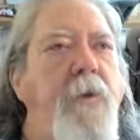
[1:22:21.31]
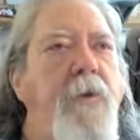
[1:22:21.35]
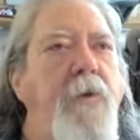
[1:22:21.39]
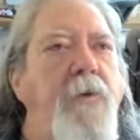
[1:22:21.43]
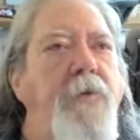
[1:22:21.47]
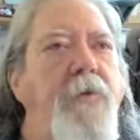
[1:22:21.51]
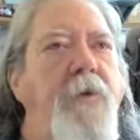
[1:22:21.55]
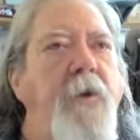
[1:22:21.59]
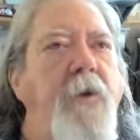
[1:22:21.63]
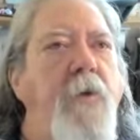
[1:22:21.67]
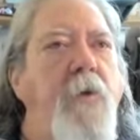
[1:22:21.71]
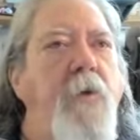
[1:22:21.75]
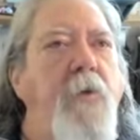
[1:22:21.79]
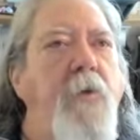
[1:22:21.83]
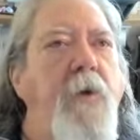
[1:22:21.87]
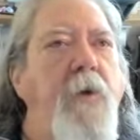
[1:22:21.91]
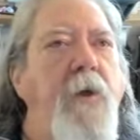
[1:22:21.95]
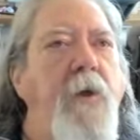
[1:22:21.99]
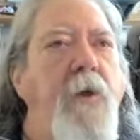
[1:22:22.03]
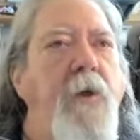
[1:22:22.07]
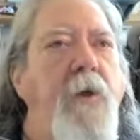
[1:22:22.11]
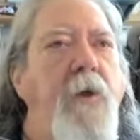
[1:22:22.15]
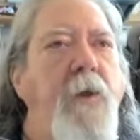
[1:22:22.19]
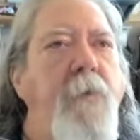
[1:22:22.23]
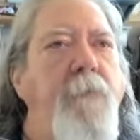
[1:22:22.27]
So,
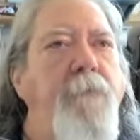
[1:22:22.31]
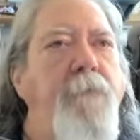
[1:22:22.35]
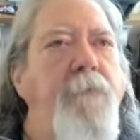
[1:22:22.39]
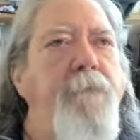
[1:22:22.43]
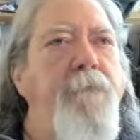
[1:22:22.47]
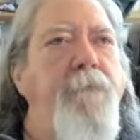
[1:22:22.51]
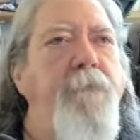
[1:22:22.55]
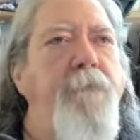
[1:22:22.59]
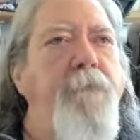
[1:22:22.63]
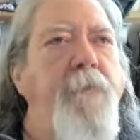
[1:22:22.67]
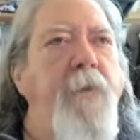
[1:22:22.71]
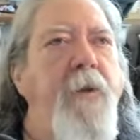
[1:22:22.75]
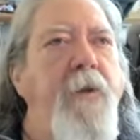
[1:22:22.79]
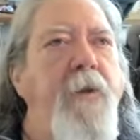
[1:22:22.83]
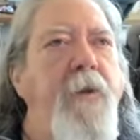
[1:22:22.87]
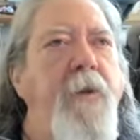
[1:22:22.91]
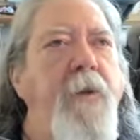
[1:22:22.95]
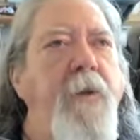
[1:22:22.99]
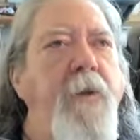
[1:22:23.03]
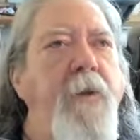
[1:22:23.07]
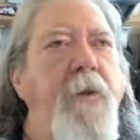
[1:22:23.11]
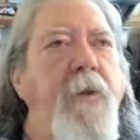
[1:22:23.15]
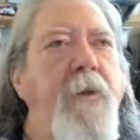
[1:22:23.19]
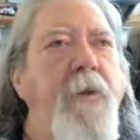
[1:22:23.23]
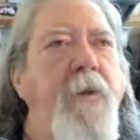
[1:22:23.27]
um,
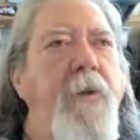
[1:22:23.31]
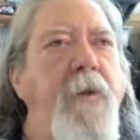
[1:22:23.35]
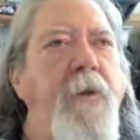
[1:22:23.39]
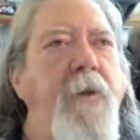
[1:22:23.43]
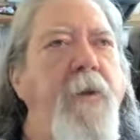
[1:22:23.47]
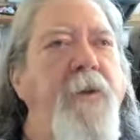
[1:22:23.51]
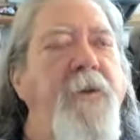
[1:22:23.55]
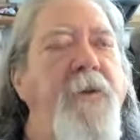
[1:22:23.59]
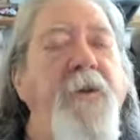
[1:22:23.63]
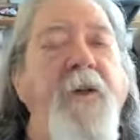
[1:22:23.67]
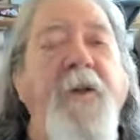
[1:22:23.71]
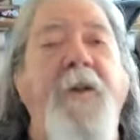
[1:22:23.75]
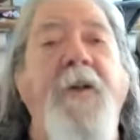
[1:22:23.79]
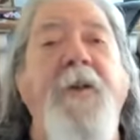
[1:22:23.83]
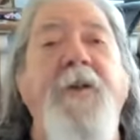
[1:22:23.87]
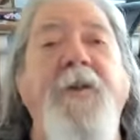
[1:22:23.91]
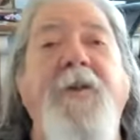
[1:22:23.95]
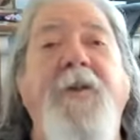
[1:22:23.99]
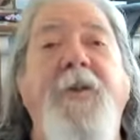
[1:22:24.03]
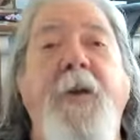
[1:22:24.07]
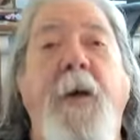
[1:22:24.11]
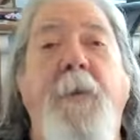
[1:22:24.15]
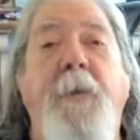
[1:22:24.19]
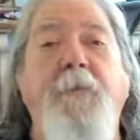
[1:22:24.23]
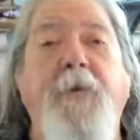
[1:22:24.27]
it's a
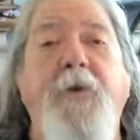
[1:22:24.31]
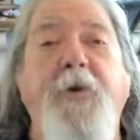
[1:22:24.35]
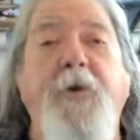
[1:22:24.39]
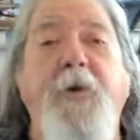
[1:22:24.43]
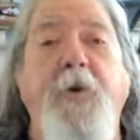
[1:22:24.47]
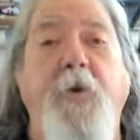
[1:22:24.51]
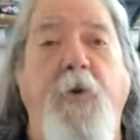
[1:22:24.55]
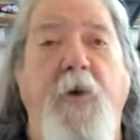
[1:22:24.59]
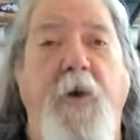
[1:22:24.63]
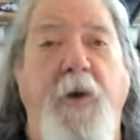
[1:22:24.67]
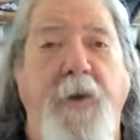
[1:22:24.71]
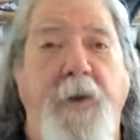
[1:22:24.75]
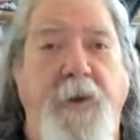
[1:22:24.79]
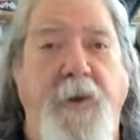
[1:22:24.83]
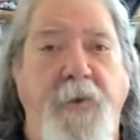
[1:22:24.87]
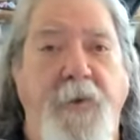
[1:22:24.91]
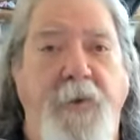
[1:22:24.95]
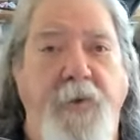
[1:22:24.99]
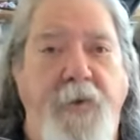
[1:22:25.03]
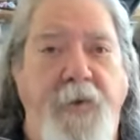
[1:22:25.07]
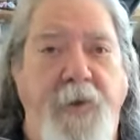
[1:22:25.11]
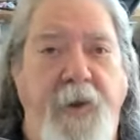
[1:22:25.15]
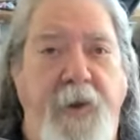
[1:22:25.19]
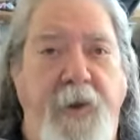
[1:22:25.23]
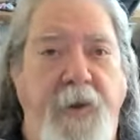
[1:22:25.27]
conceptual
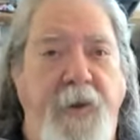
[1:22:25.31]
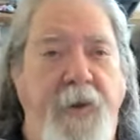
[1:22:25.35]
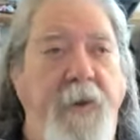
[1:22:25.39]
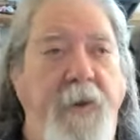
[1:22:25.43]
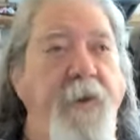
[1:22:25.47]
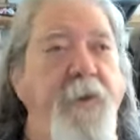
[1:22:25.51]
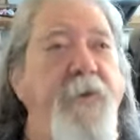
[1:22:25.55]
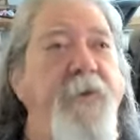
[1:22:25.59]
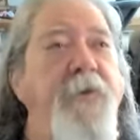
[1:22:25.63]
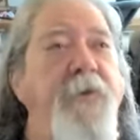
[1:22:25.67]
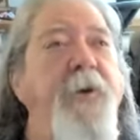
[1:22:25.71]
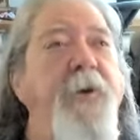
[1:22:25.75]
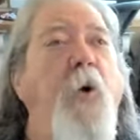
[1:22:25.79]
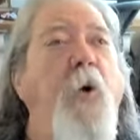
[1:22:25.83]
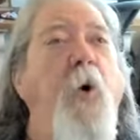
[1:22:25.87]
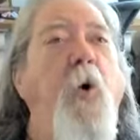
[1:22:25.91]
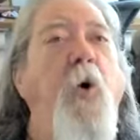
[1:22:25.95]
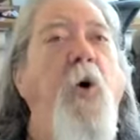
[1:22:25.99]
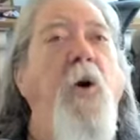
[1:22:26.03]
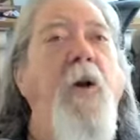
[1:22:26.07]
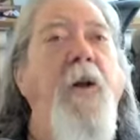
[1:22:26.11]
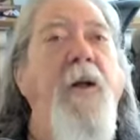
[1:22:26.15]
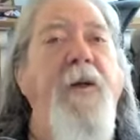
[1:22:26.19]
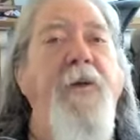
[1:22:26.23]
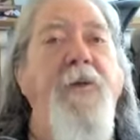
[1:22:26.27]
understanding. It's the
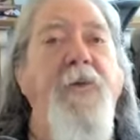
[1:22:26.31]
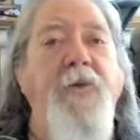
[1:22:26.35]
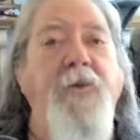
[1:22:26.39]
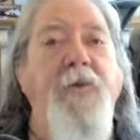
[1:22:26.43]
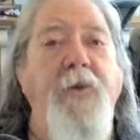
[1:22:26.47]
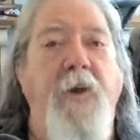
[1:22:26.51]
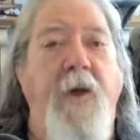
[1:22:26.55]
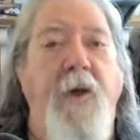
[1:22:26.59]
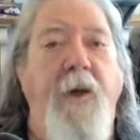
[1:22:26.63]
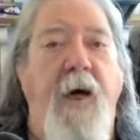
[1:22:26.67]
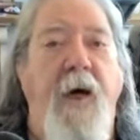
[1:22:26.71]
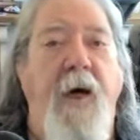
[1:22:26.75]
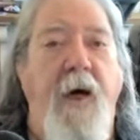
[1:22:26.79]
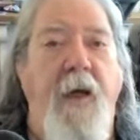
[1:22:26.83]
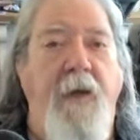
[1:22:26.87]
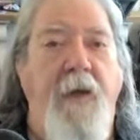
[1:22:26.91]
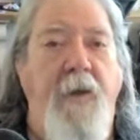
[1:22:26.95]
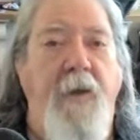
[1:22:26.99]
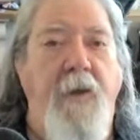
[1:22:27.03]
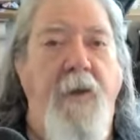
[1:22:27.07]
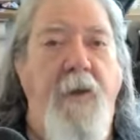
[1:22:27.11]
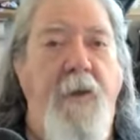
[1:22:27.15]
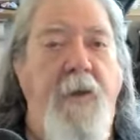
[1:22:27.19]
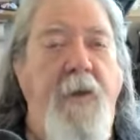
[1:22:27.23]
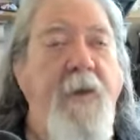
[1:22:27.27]
whole
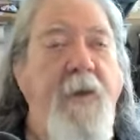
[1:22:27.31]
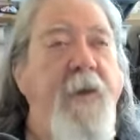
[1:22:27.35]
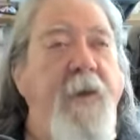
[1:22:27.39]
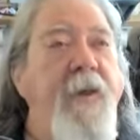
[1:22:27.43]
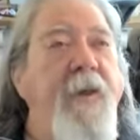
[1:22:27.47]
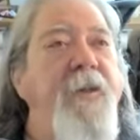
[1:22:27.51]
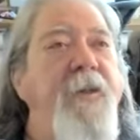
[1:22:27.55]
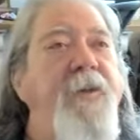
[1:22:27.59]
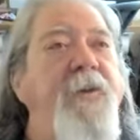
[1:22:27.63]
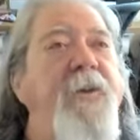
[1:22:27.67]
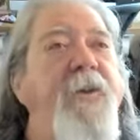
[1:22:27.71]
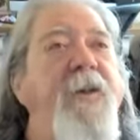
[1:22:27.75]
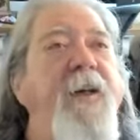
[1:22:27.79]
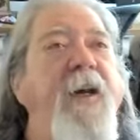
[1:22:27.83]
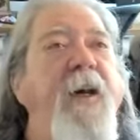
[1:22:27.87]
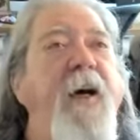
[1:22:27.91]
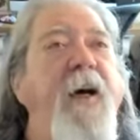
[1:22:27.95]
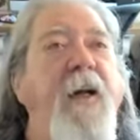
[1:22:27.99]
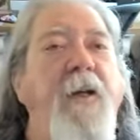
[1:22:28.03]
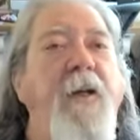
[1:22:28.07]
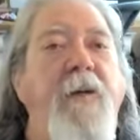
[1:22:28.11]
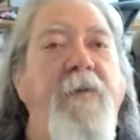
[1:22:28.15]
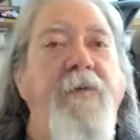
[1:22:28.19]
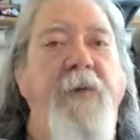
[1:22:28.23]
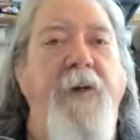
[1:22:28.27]
enchilada. It's the
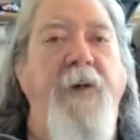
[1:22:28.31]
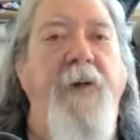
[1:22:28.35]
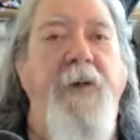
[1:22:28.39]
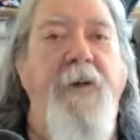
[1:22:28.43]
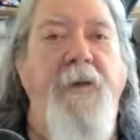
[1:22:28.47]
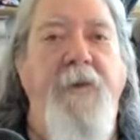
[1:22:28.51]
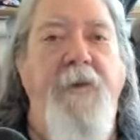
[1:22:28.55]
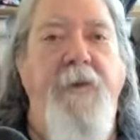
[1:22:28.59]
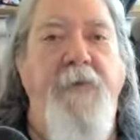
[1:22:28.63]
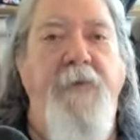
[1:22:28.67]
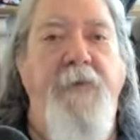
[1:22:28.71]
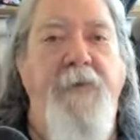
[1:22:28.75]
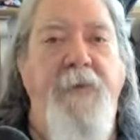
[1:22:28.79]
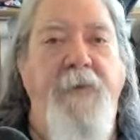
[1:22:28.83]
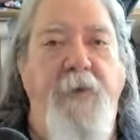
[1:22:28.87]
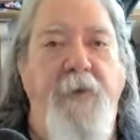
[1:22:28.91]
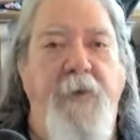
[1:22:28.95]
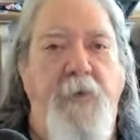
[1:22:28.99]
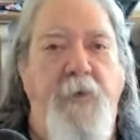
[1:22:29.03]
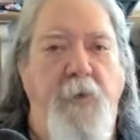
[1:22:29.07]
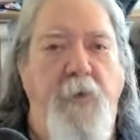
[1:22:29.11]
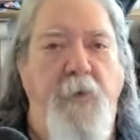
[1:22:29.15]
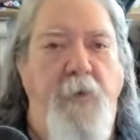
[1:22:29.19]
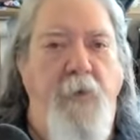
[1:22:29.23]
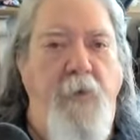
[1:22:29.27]
elevated
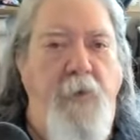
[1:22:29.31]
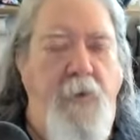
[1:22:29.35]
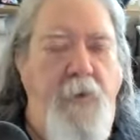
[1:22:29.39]
view